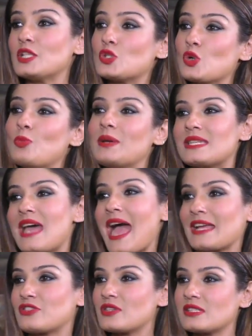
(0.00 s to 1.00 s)
and two-bit
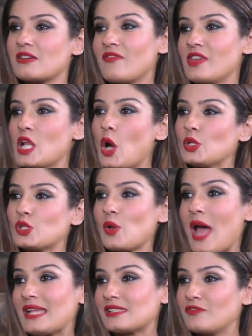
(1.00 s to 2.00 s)
actress Raveena also
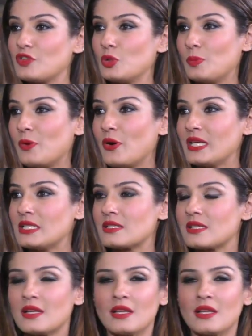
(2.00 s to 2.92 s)
has a viewpoint.